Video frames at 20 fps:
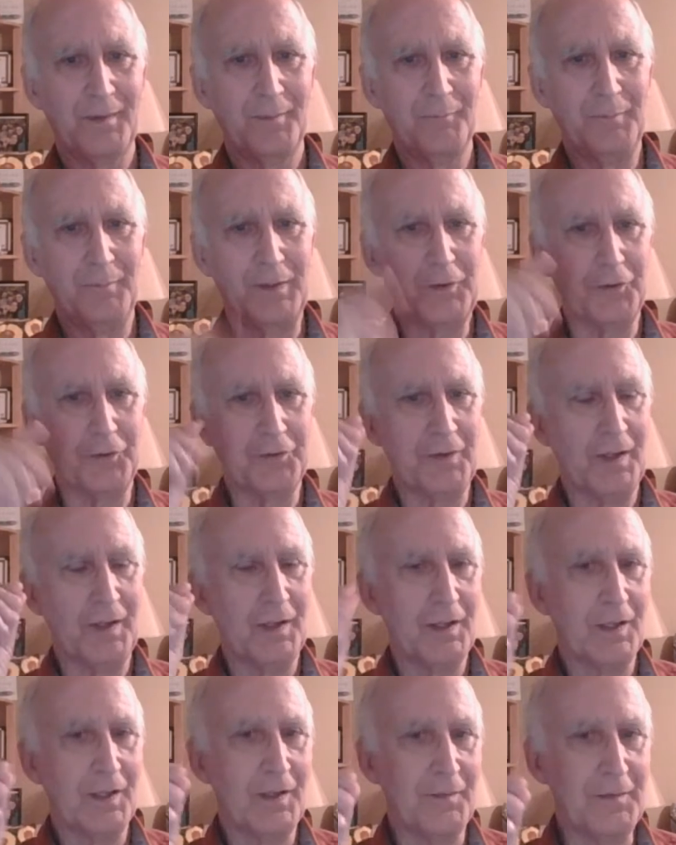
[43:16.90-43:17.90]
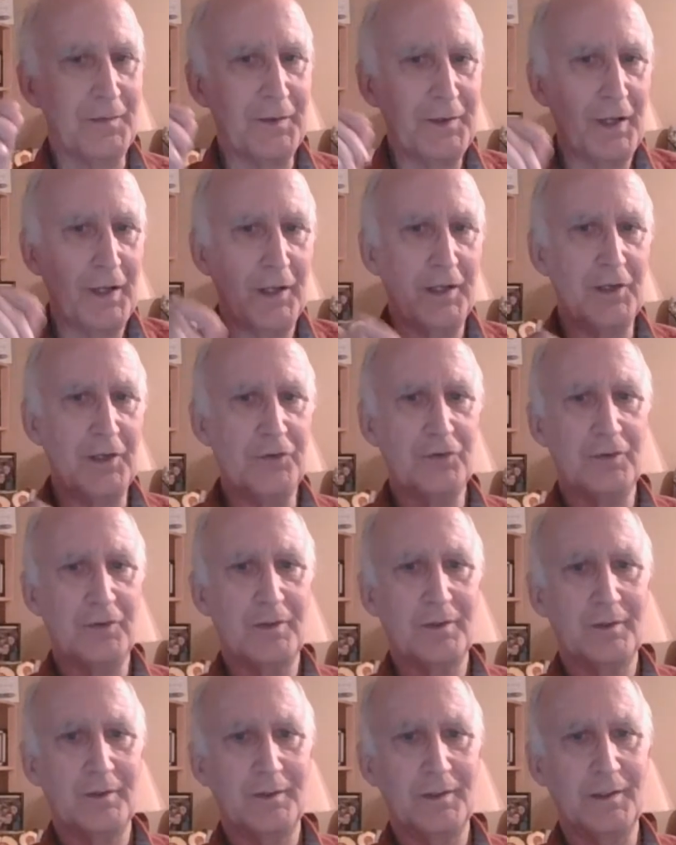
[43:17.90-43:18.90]
Because the knowledge
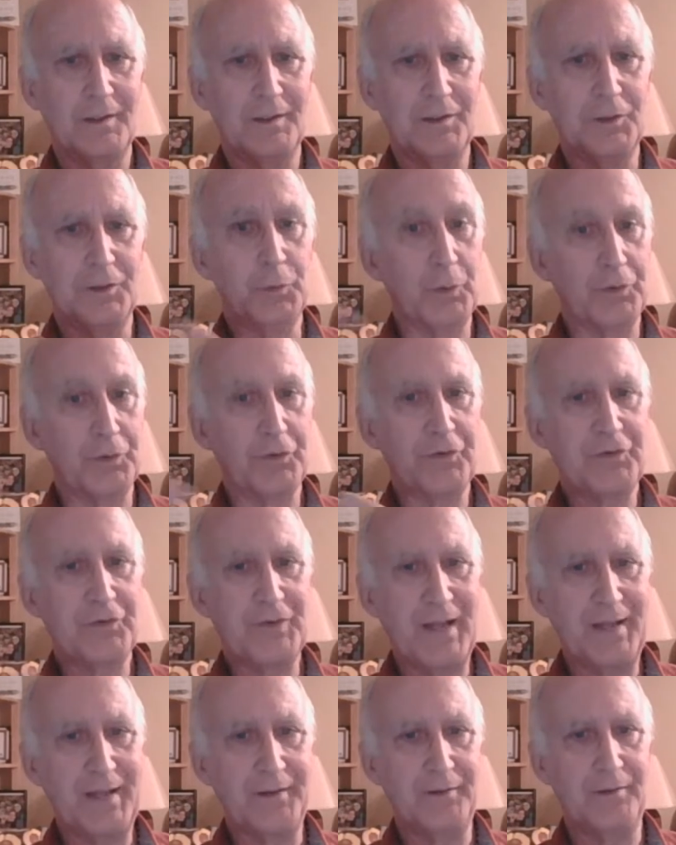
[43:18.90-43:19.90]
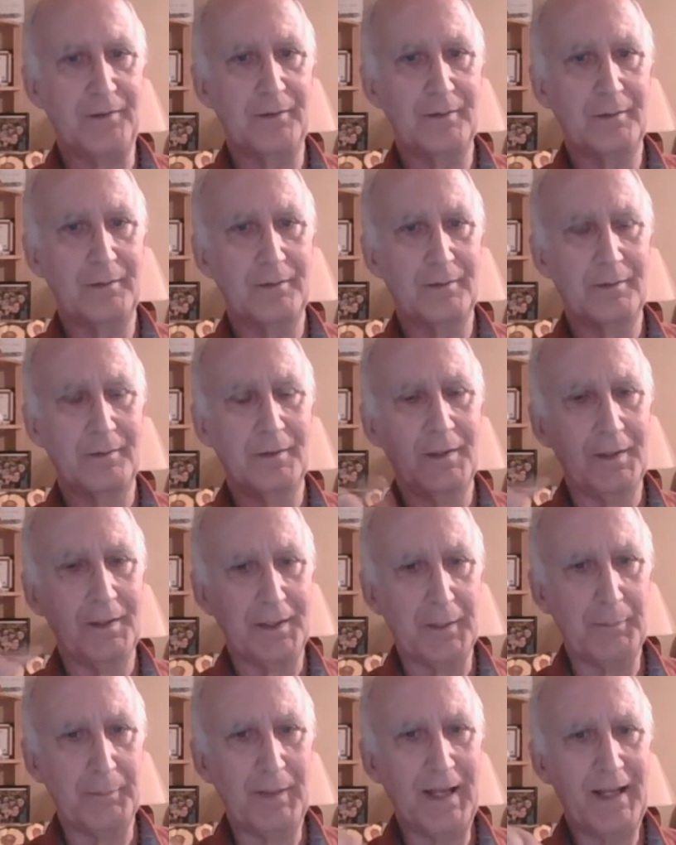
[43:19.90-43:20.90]
you understand,
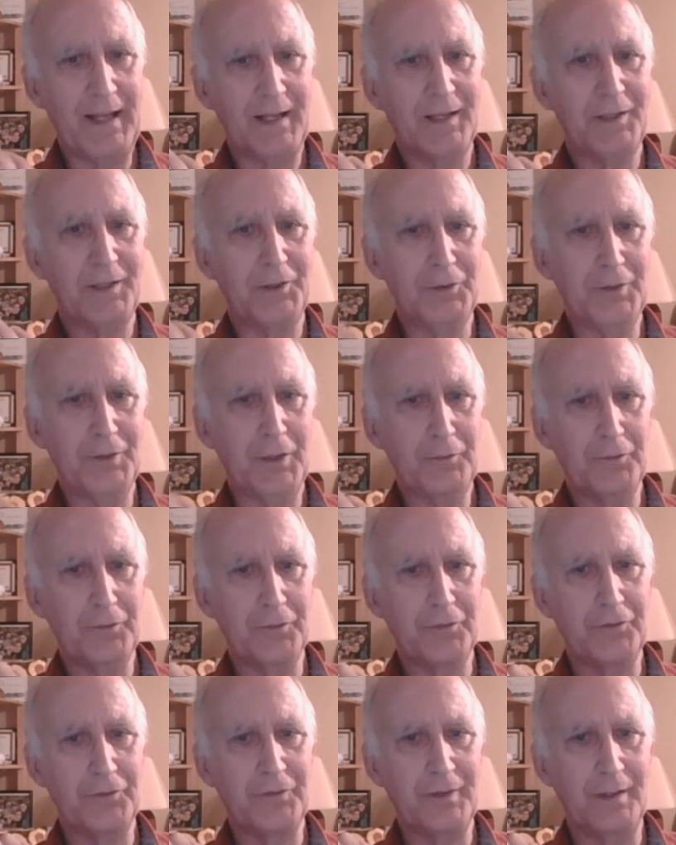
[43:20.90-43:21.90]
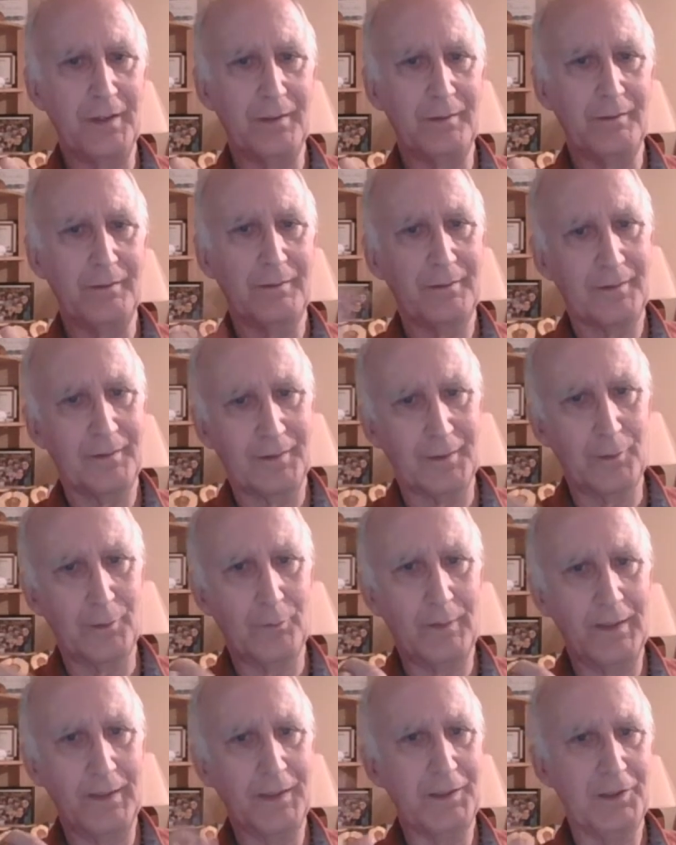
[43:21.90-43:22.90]
the black you don't understand, the
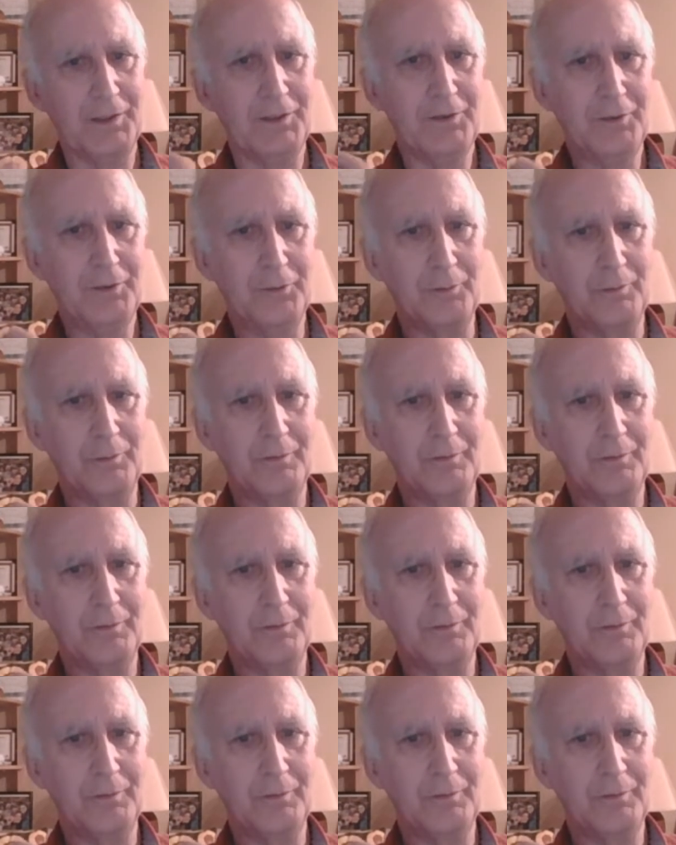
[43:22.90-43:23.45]
white you do.